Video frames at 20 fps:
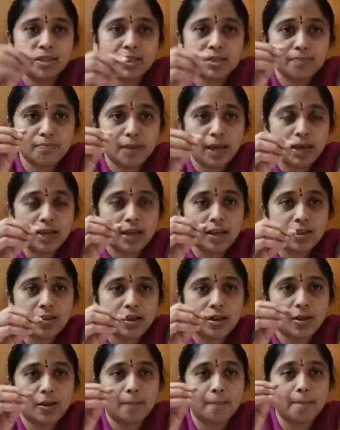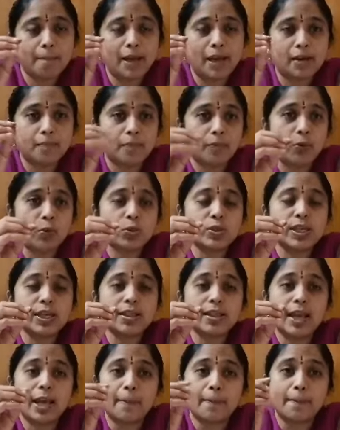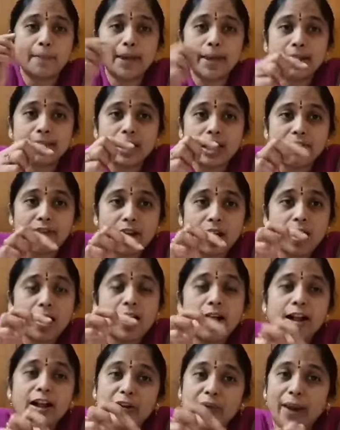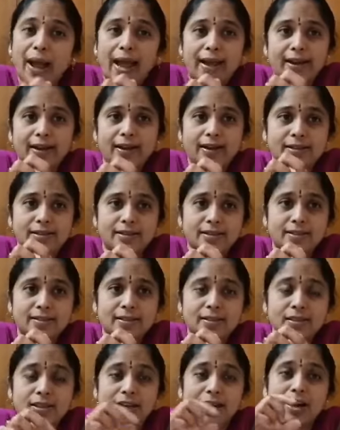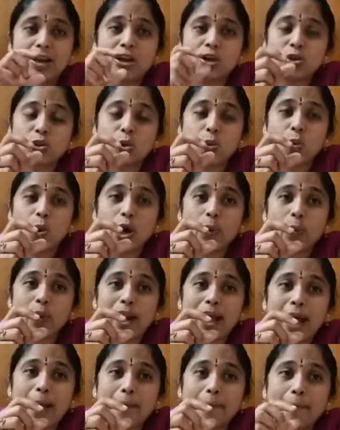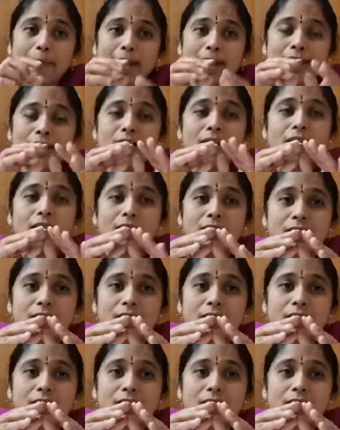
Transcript: Means making, by using their beak, they will crackle it, isn't it? So what will happen?